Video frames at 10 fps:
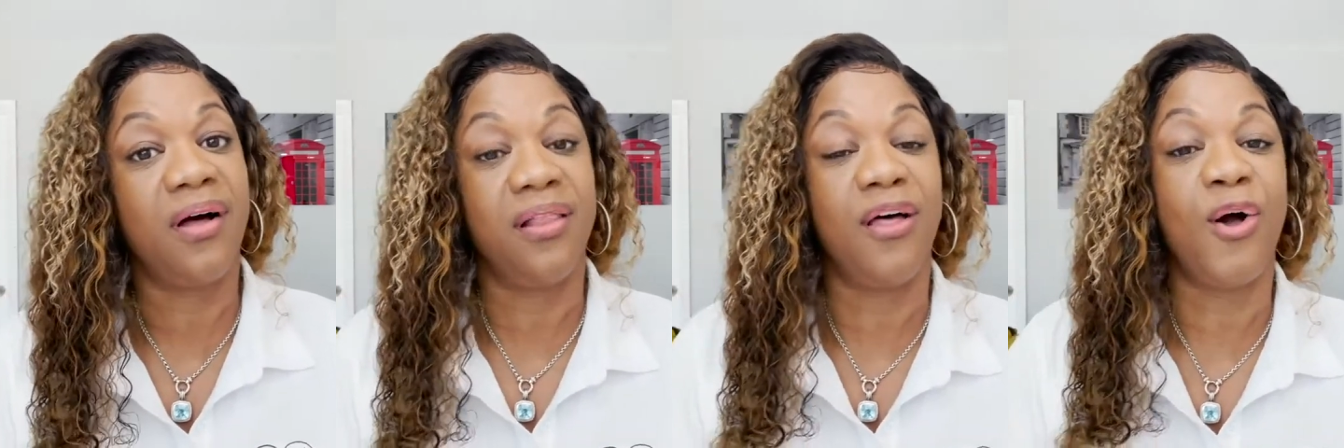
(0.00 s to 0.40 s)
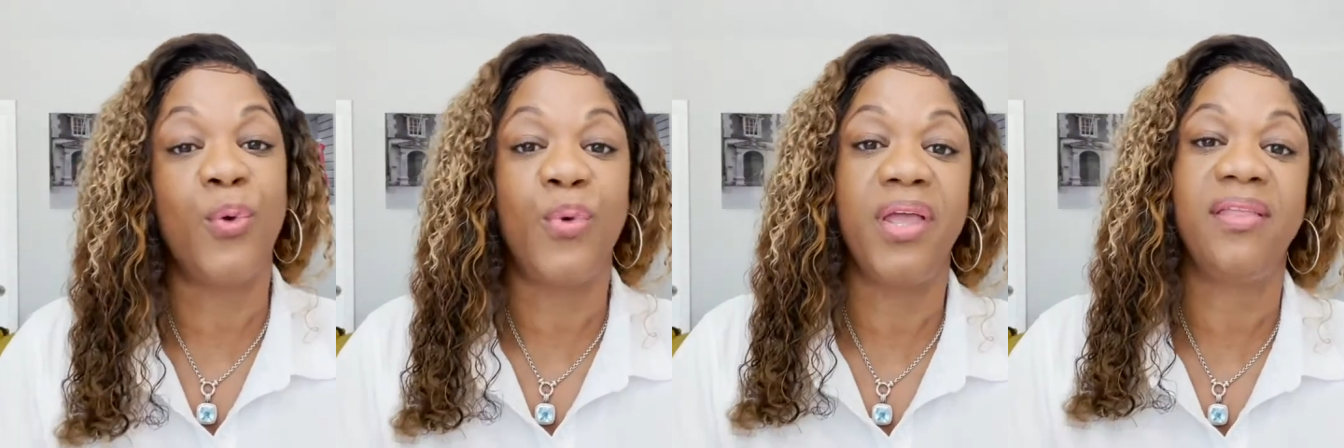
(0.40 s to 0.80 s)

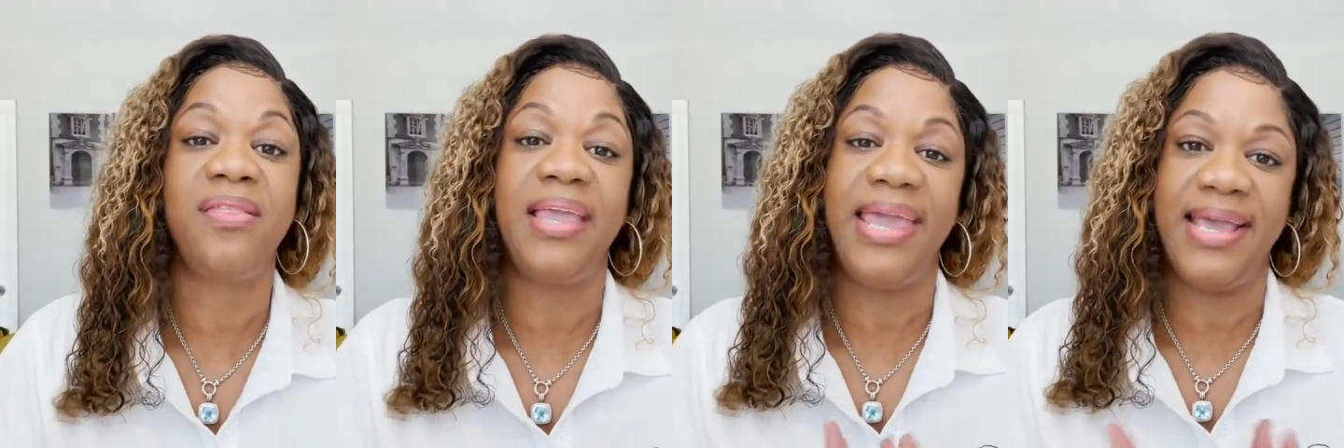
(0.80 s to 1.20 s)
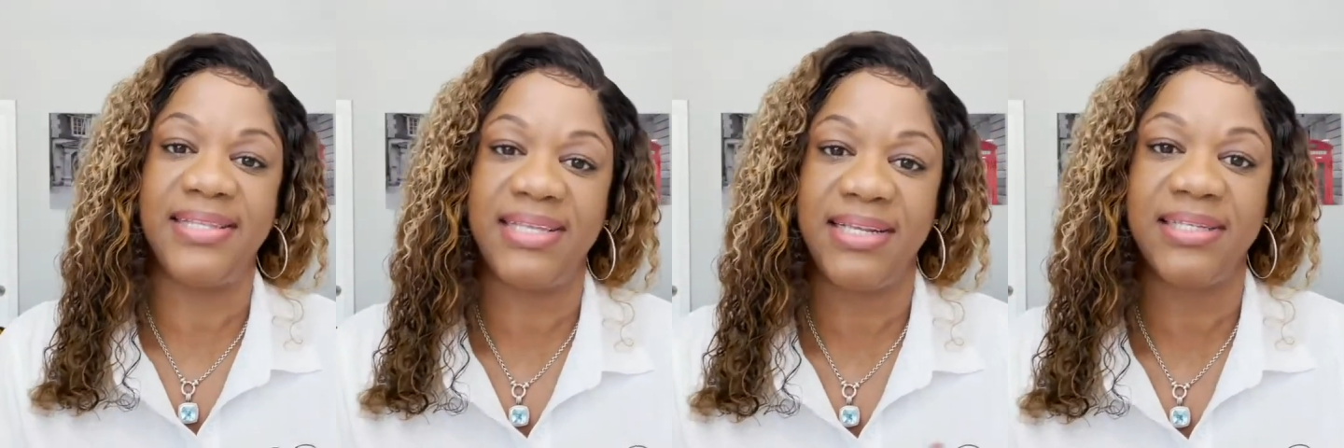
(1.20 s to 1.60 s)
along with hand
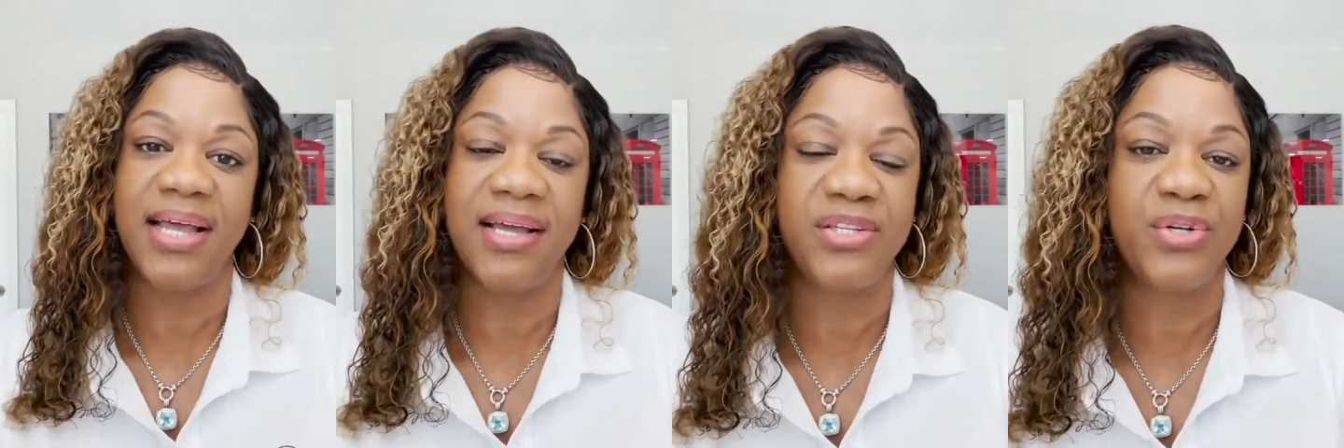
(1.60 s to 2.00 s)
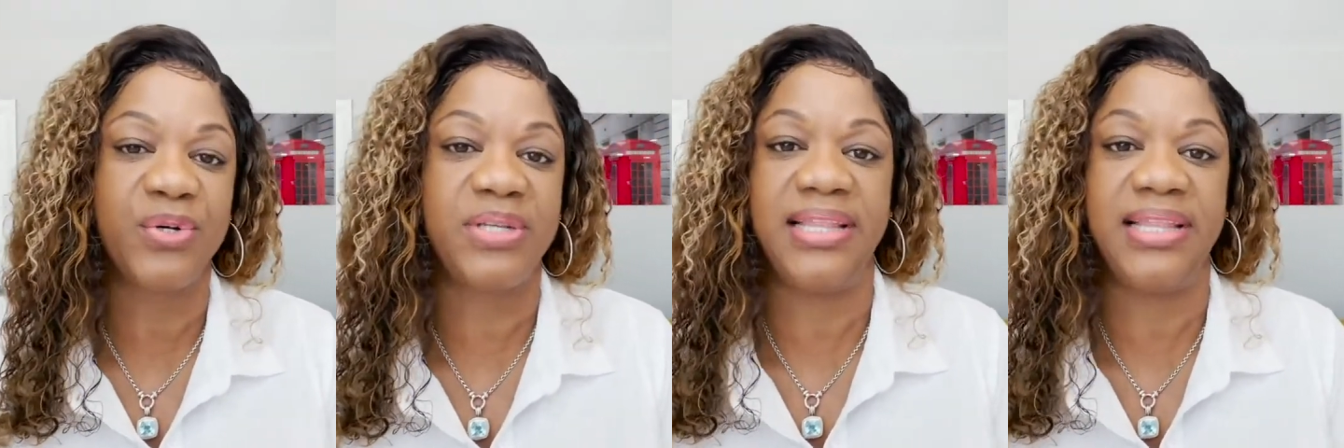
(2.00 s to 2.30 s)
sanitizers,